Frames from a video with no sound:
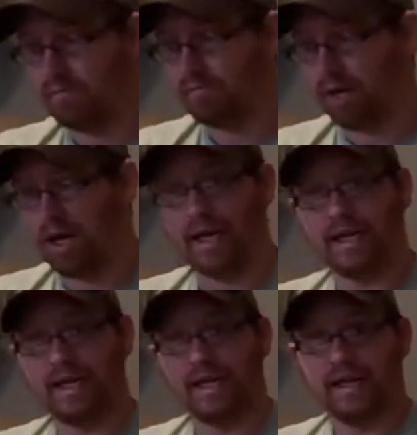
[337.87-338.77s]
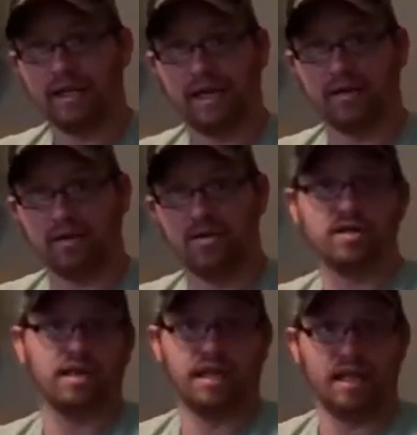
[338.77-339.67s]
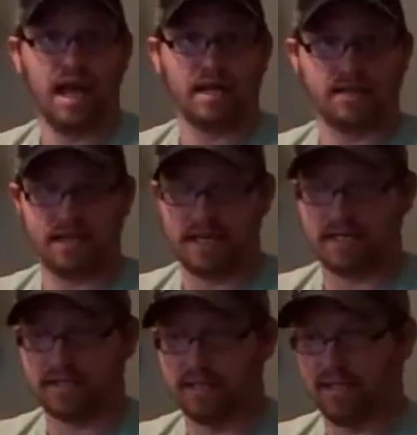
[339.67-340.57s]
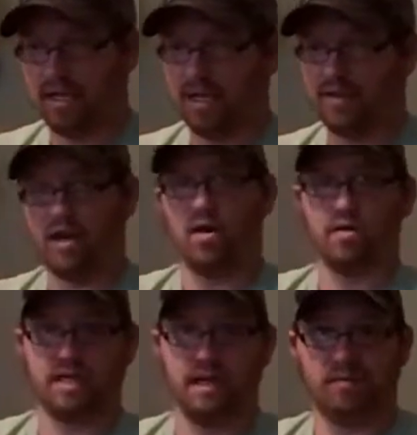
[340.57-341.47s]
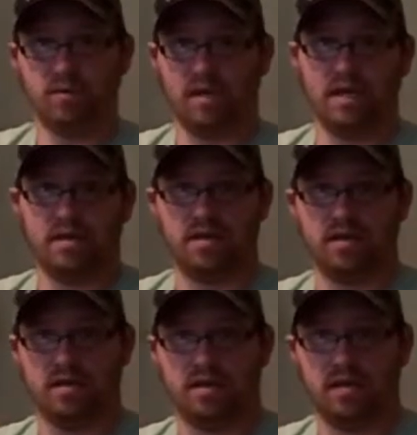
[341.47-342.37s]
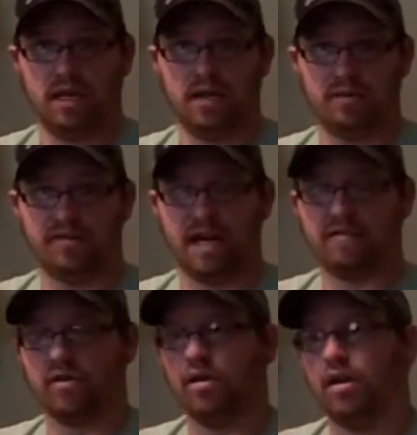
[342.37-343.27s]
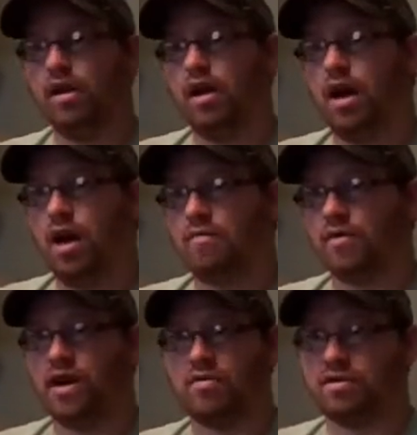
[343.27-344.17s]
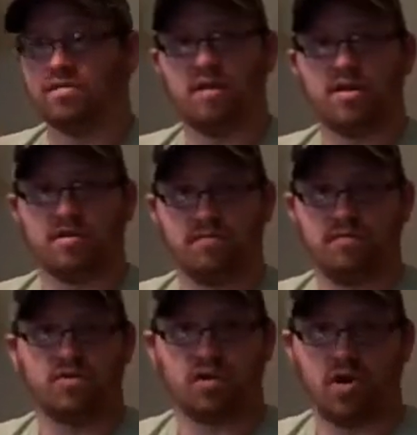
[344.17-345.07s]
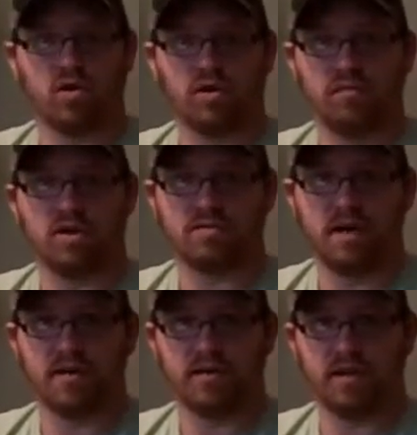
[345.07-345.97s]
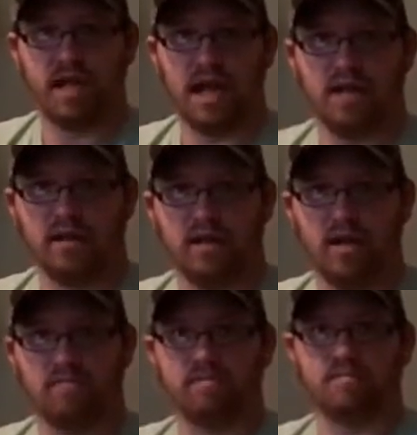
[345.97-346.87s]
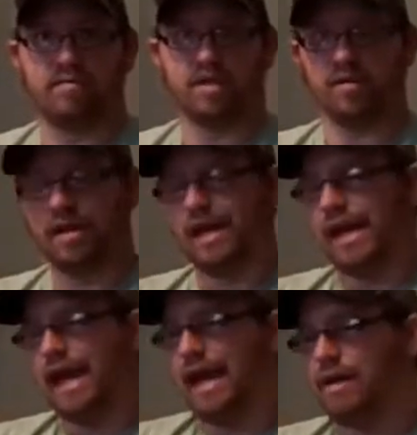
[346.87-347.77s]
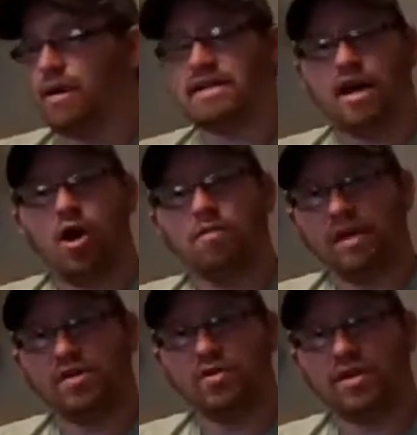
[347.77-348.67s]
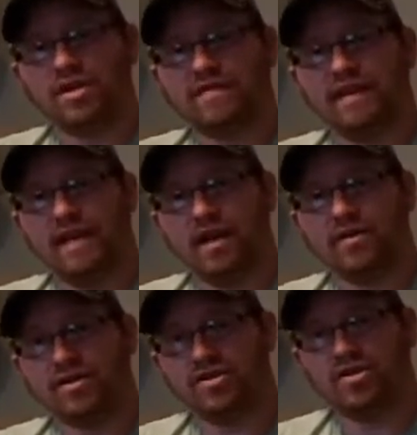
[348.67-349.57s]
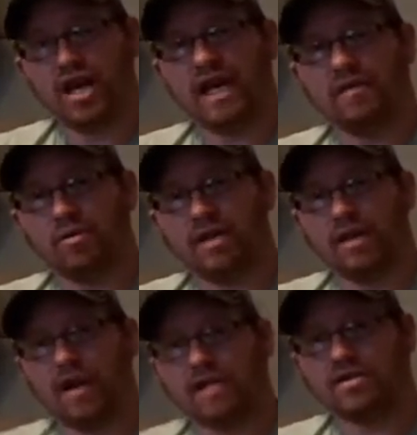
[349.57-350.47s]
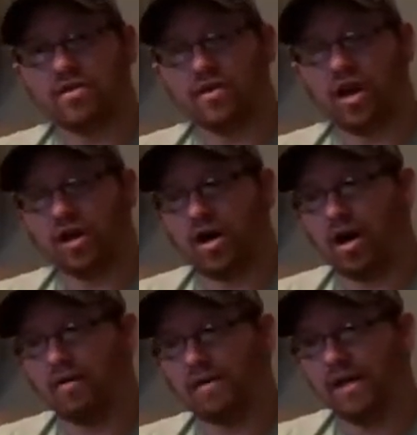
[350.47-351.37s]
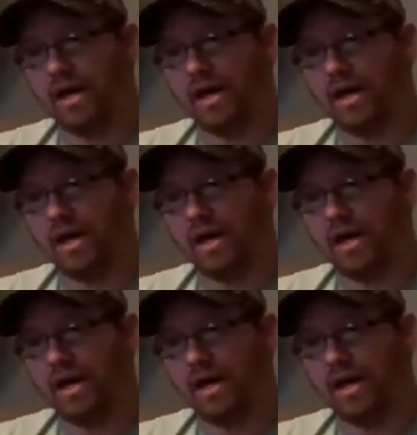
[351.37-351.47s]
But they don't use it in that sense that they always keep the wind in their favor. Their nose is much stronger and much better than that. So anyways, I hope you enjoyed this video. This is Jacob with deerhuntingschool.com.